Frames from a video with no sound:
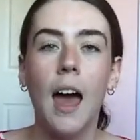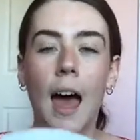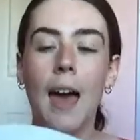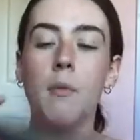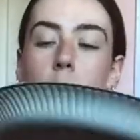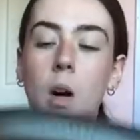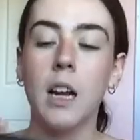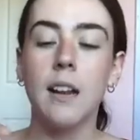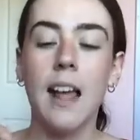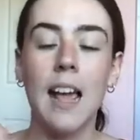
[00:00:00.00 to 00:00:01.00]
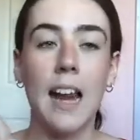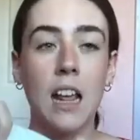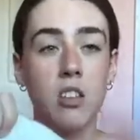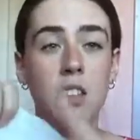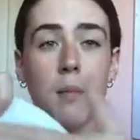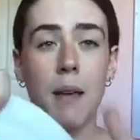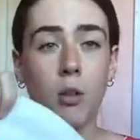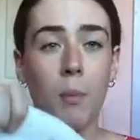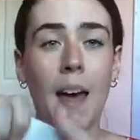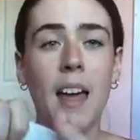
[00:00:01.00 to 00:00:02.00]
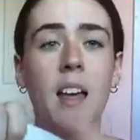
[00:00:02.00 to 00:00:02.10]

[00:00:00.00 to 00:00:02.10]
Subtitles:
We're going to decorate just the middle bit,